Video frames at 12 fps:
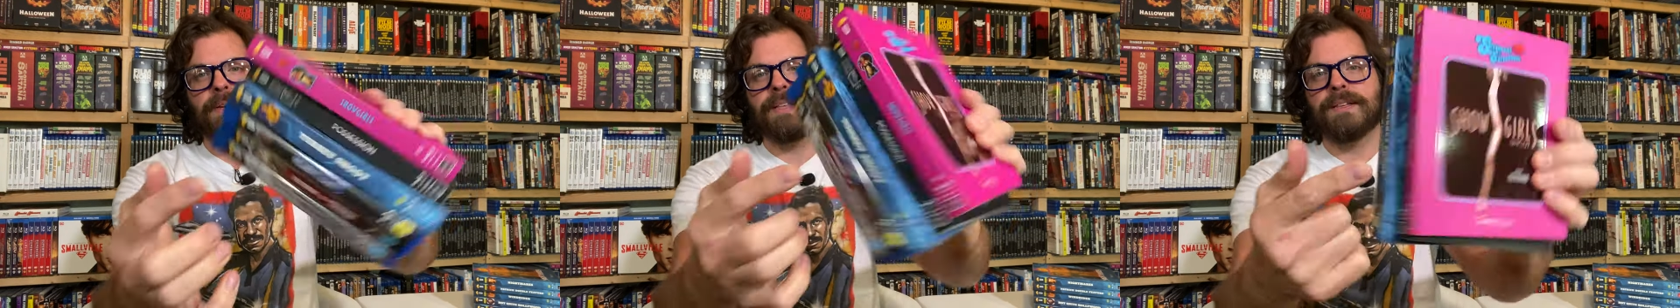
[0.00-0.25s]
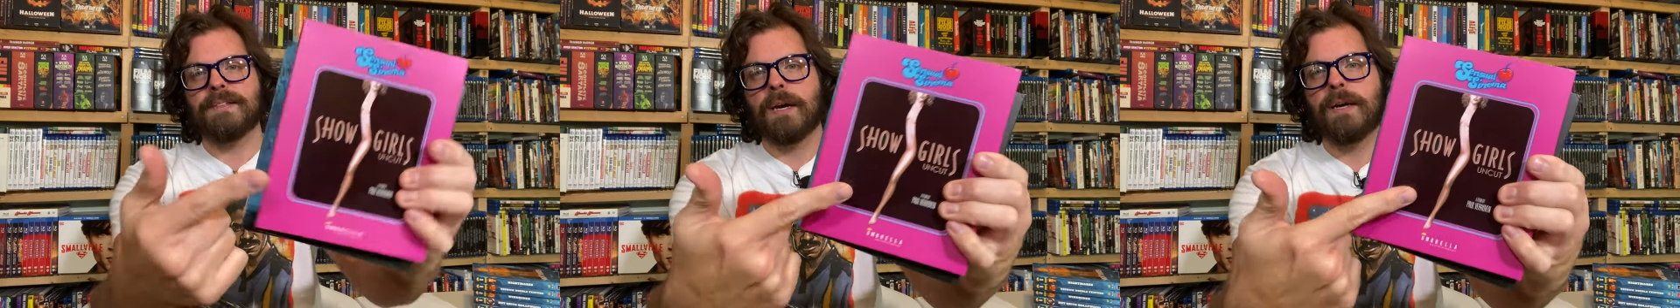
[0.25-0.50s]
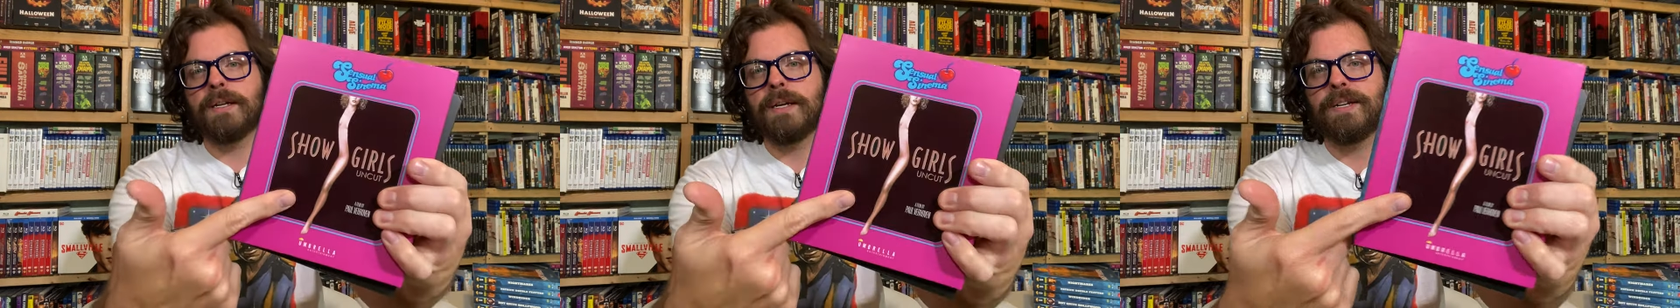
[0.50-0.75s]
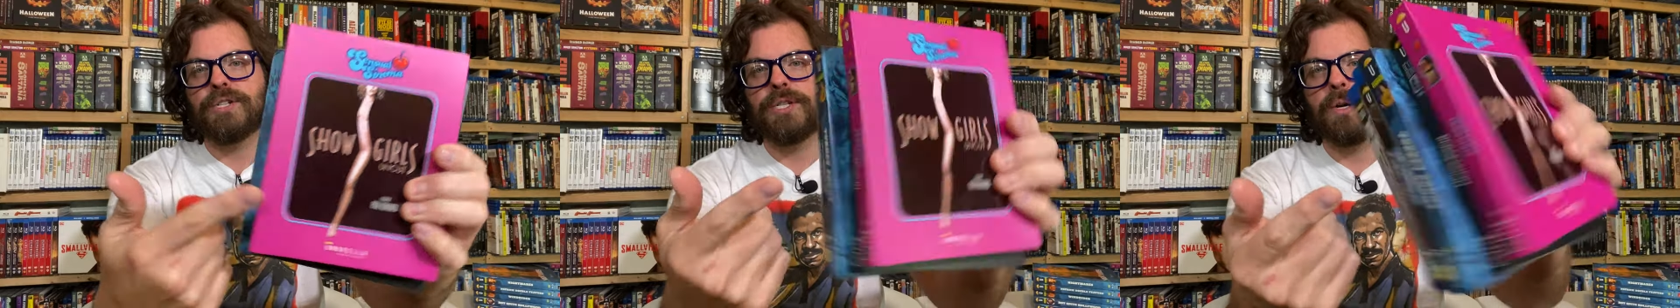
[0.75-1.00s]
Look at this
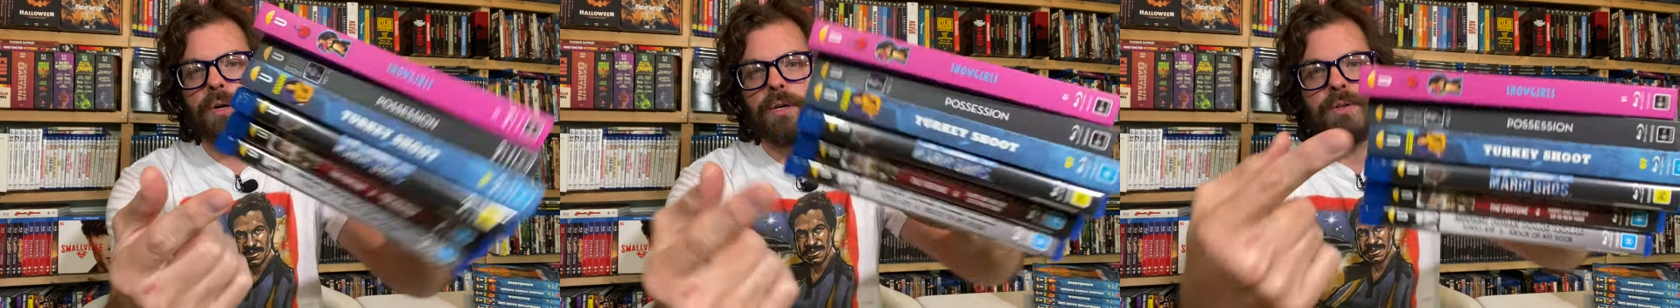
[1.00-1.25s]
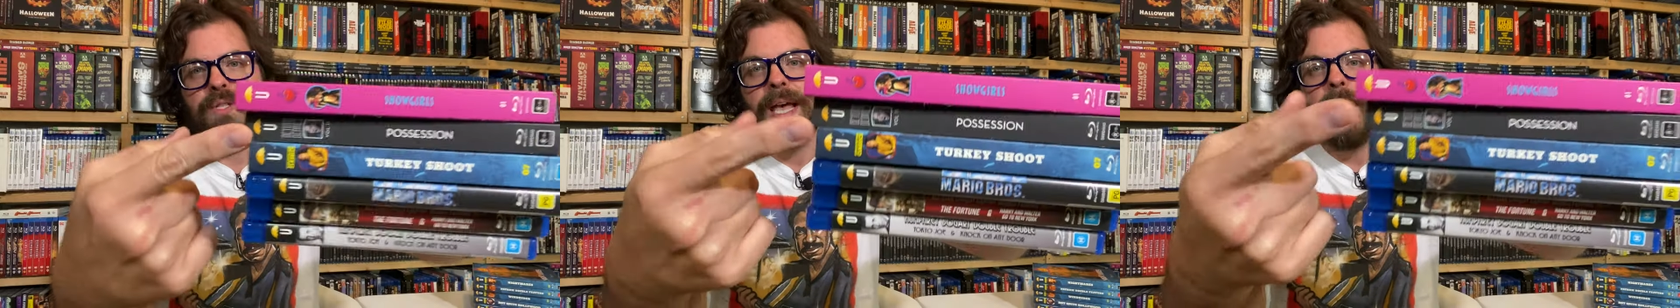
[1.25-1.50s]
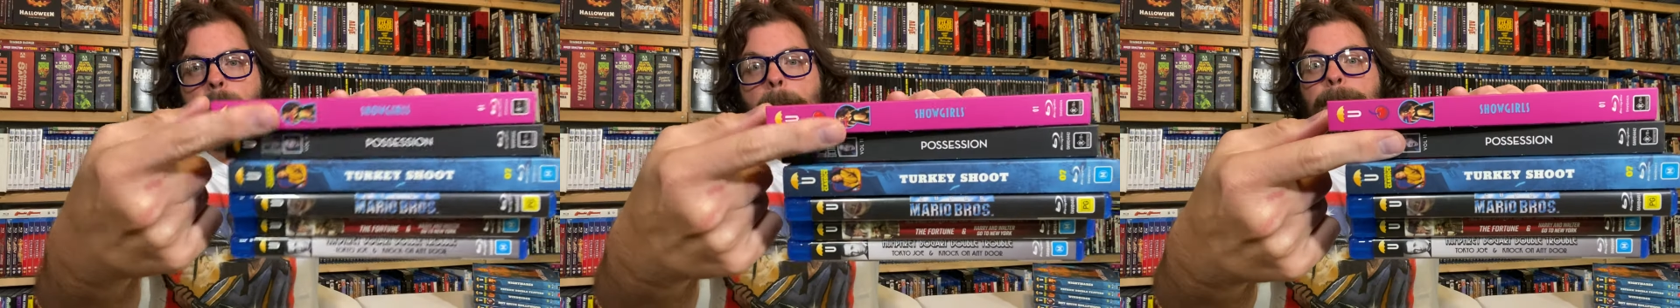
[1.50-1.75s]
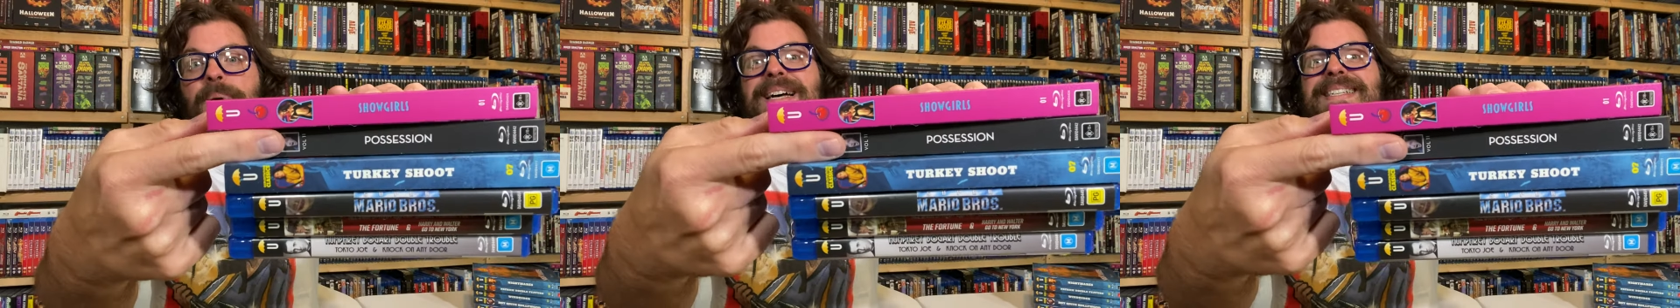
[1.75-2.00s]
Uncut Showgirls,
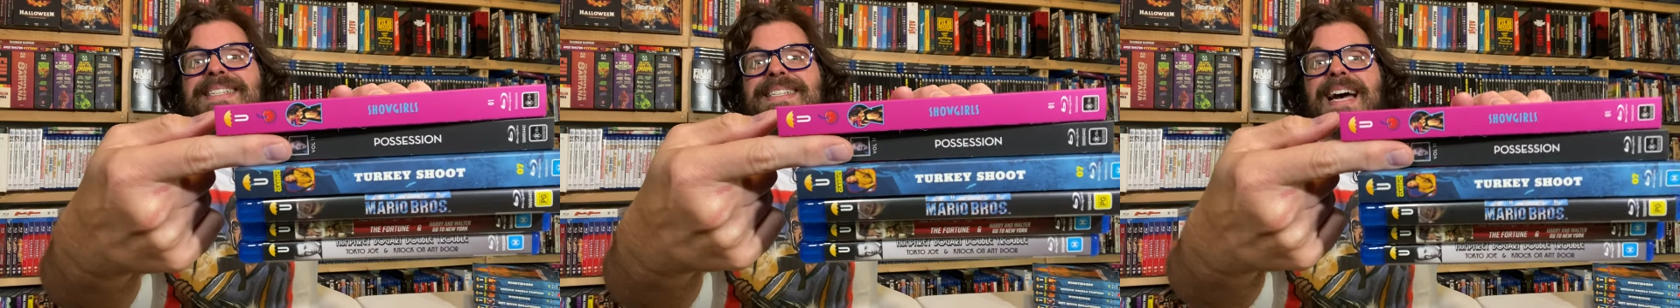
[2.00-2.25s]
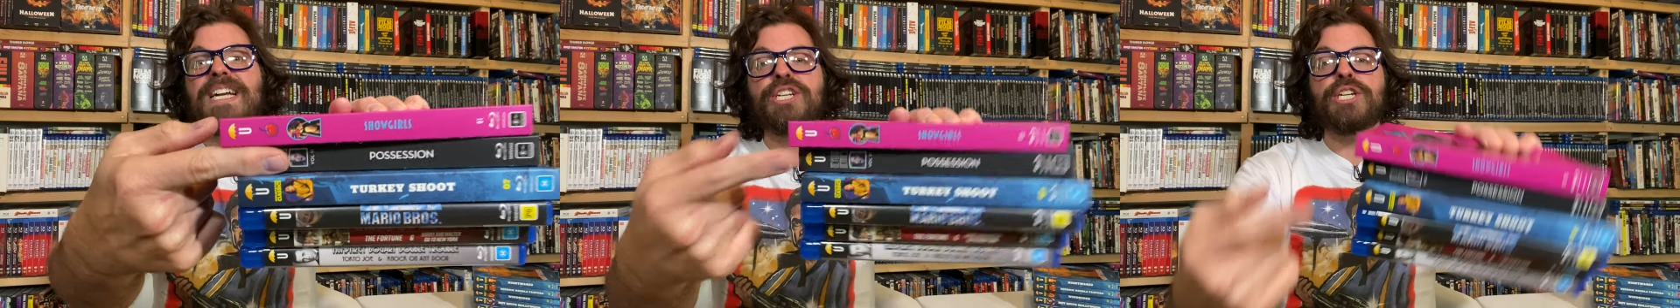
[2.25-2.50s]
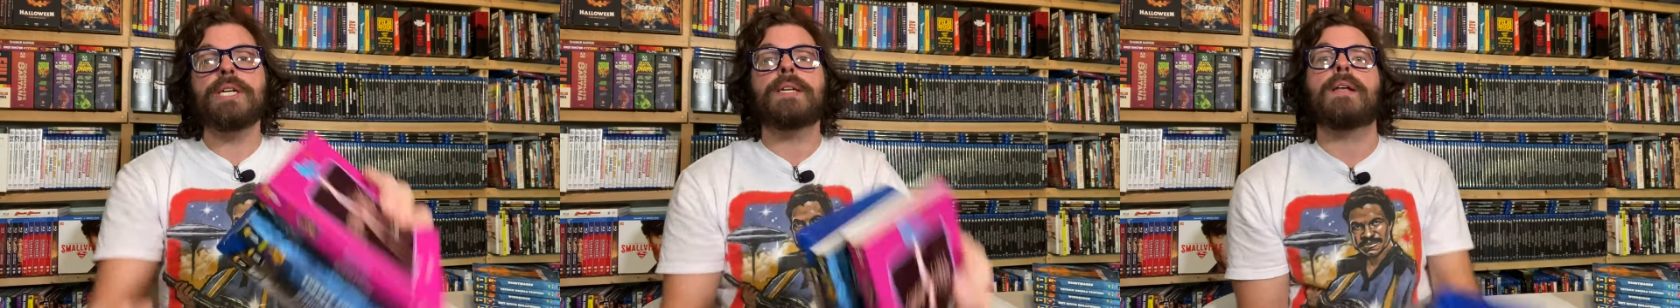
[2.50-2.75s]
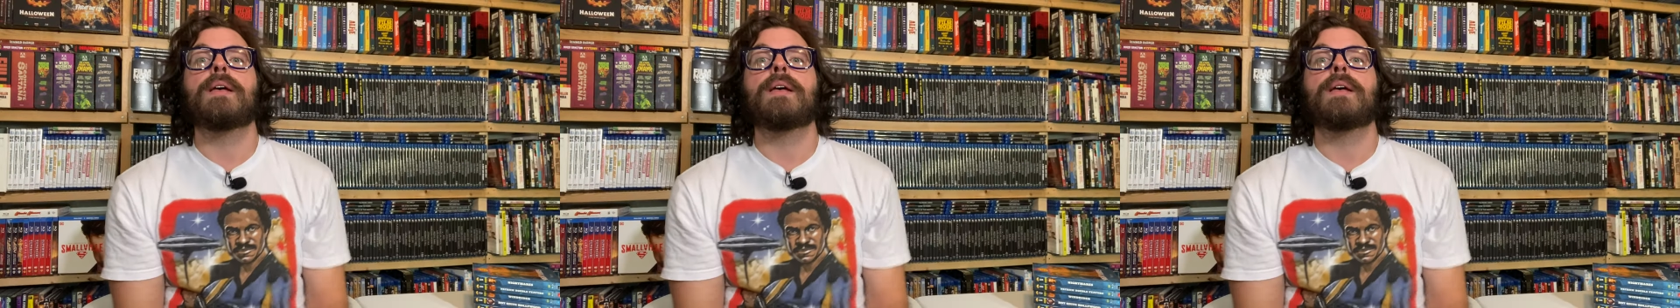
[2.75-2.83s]
Possession,